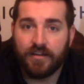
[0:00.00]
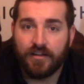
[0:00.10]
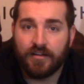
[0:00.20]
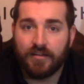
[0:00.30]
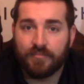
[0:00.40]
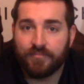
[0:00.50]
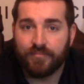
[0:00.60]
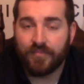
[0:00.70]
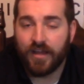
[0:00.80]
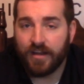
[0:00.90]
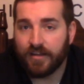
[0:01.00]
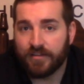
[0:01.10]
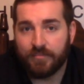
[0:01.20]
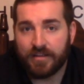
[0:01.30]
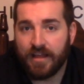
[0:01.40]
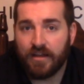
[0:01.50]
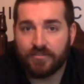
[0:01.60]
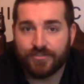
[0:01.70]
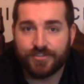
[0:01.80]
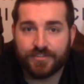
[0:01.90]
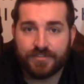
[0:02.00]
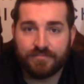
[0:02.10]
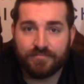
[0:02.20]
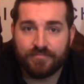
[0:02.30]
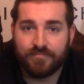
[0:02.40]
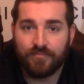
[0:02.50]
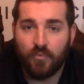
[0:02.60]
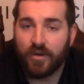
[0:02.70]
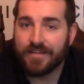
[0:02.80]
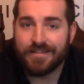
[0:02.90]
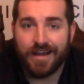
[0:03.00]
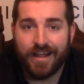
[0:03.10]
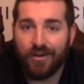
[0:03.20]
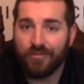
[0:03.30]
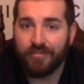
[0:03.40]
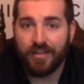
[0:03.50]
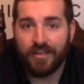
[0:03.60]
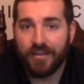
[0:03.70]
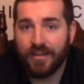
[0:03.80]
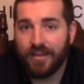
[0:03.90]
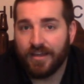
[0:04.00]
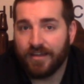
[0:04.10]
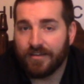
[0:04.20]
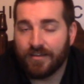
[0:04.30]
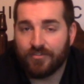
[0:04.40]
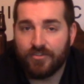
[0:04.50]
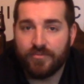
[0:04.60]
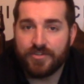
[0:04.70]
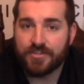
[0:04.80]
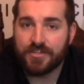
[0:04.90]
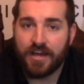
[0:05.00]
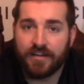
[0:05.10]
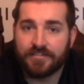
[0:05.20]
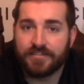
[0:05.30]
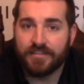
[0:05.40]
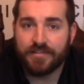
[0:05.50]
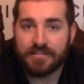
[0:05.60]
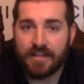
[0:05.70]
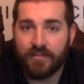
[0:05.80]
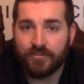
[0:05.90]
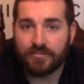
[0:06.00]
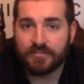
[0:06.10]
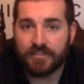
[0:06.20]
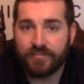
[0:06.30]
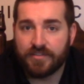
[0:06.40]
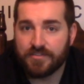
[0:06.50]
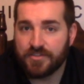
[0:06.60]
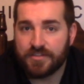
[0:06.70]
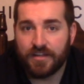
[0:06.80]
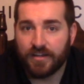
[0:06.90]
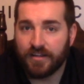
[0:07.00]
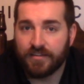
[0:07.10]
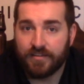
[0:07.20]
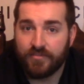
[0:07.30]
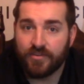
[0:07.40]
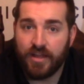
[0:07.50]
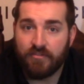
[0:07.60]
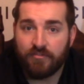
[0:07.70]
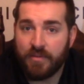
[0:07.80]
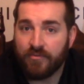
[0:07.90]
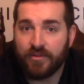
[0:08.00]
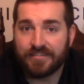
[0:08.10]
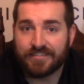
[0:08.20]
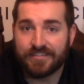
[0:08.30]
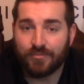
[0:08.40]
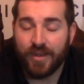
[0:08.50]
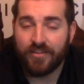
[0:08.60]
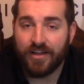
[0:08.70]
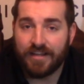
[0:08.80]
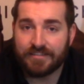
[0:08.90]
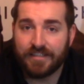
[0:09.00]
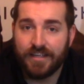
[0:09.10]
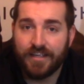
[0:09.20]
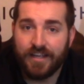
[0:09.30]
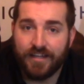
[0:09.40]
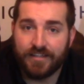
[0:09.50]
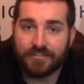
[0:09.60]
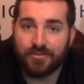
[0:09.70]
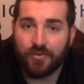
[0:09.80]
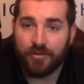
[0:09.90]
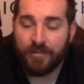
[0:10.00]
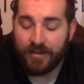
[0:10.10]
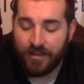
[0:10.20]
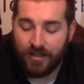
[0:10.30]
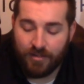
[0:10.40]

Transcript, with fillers: Um, I, McDowell just, one, he's not healthy, and, and two, he's just not on Stevens' level. Stevens just on, on a different level from everyone else in this weight class in this tournament.